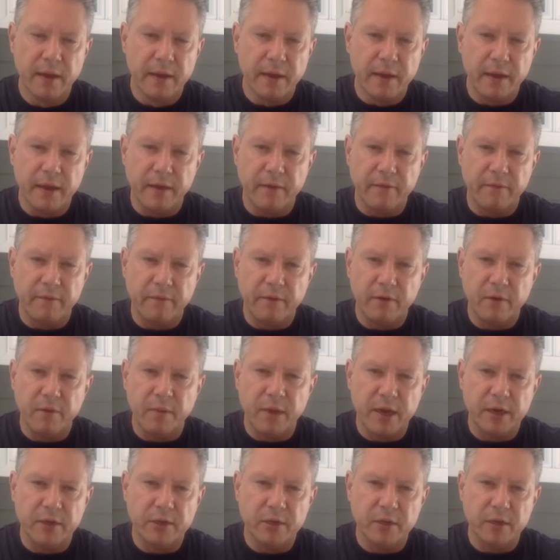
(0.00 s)
If your
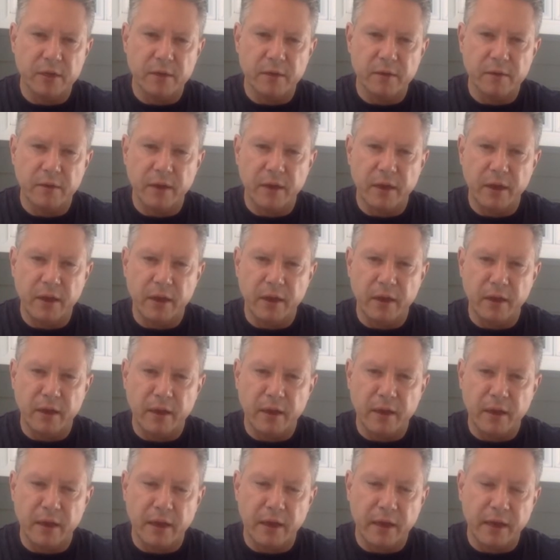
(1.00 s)
patient
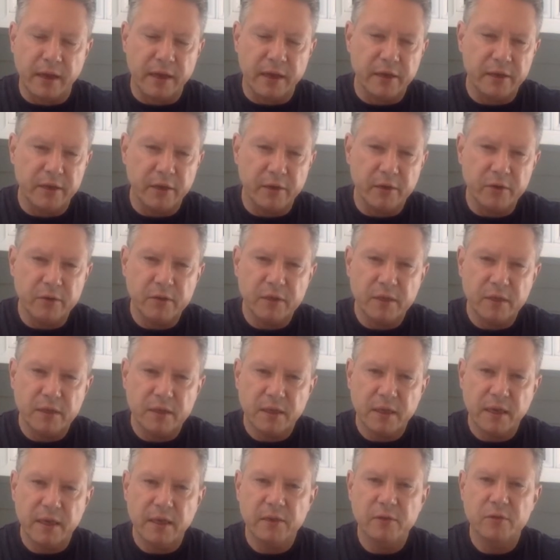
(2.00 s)
continues to
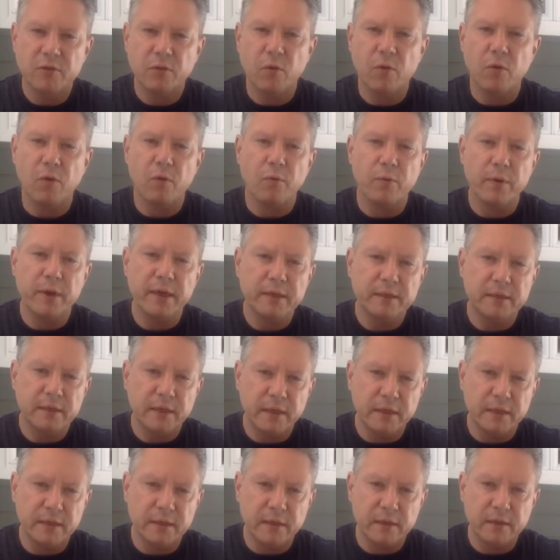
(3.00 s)
seize or
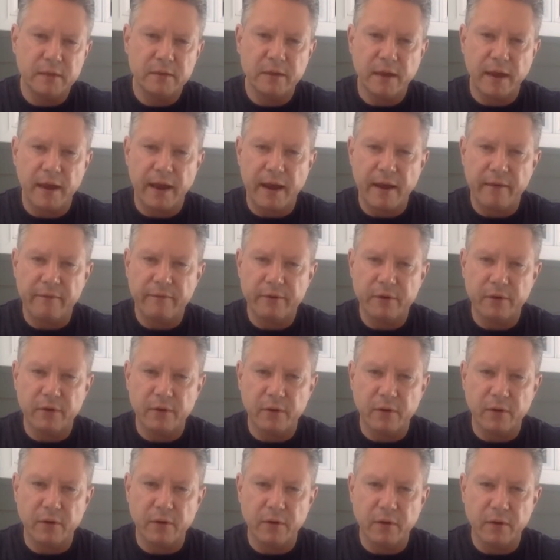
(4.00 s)
re-seizes
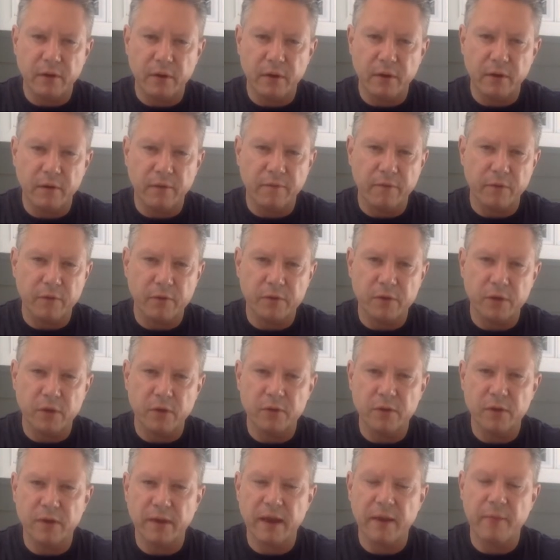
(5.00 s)
after your first
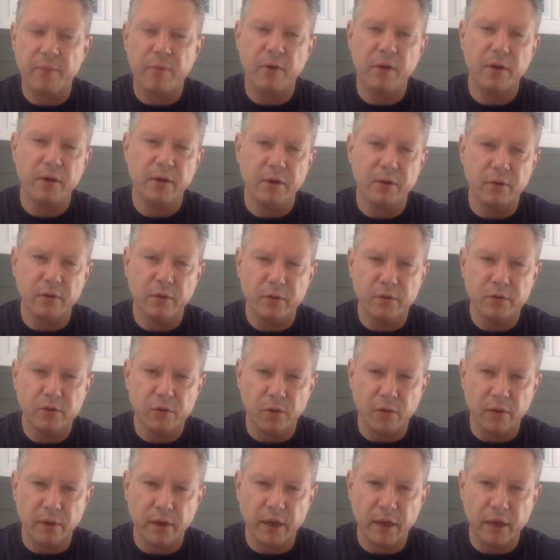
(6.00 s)
dose of Keppra, you
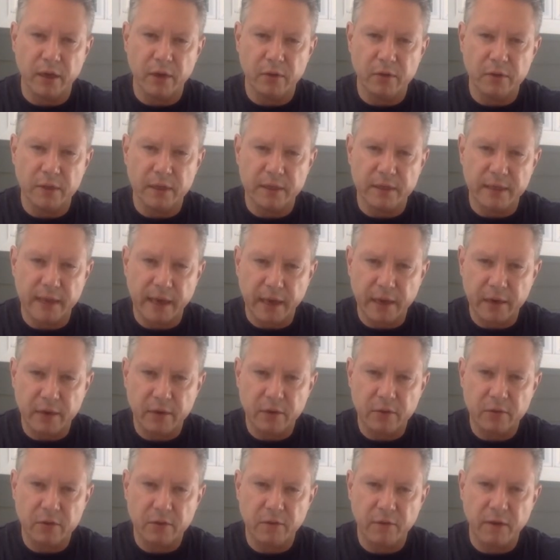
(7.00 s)
certainly can use a second
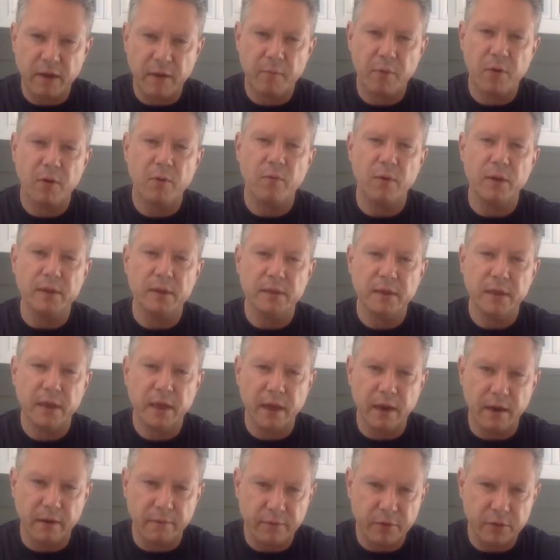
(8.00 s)
dose of Keppra. Once
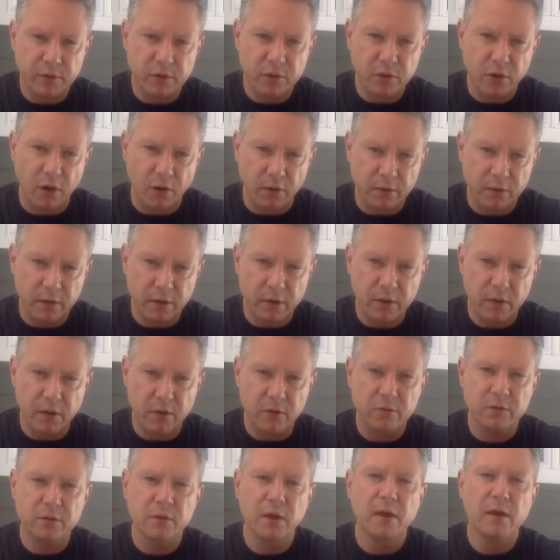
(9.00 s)
again, if you start the
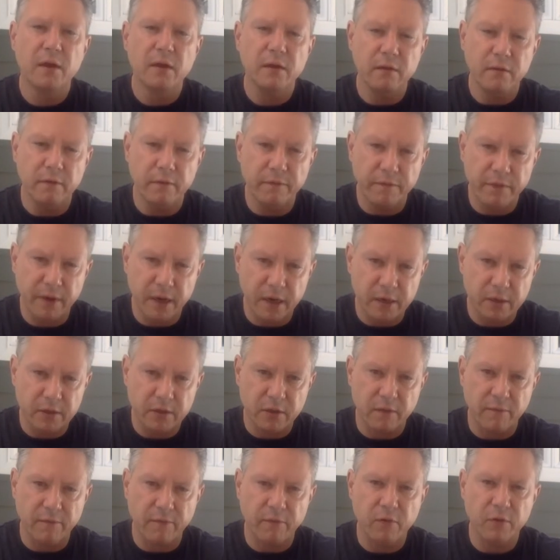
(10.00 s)
dose, you finish
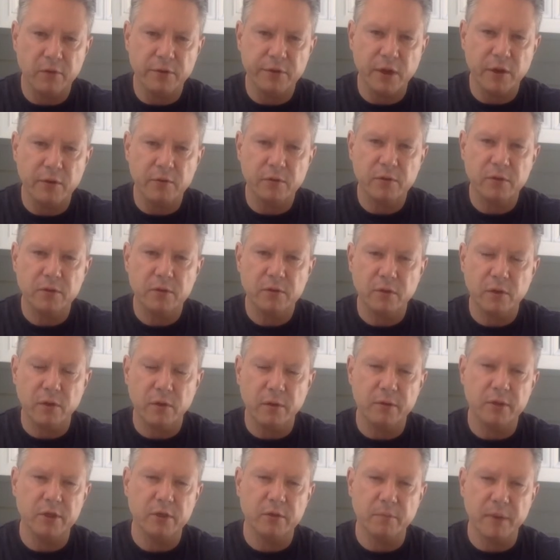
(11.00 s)
the full dose. So
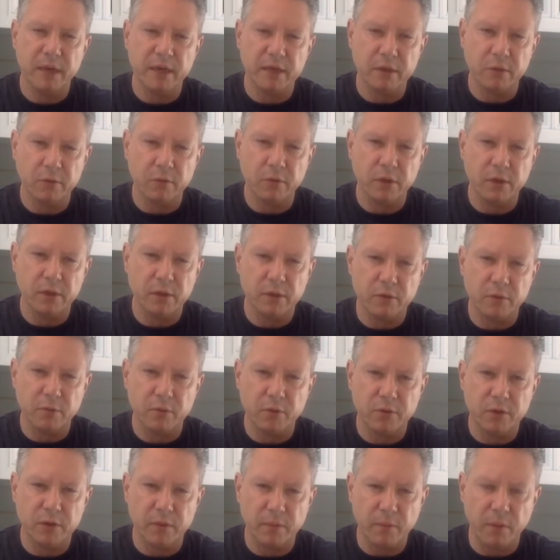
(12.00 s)
it just makes it really super
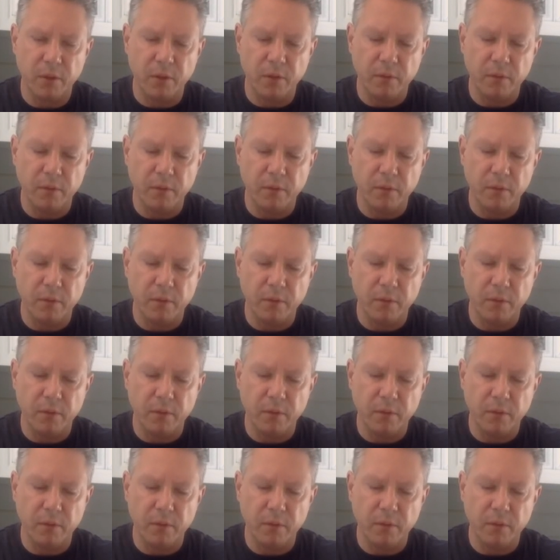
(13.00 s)
simple.